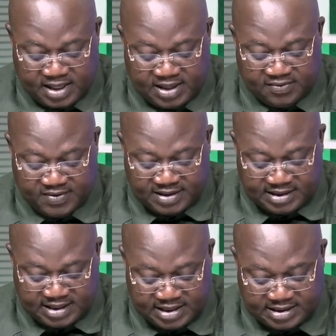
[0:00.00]

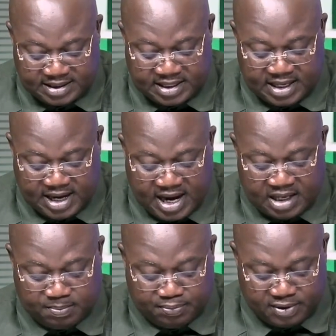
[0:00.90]
investigate,
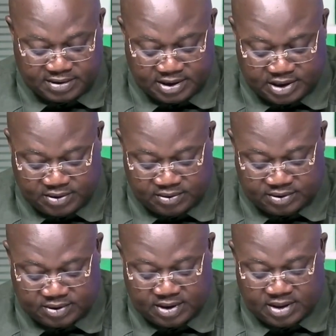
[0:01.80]
and prosecute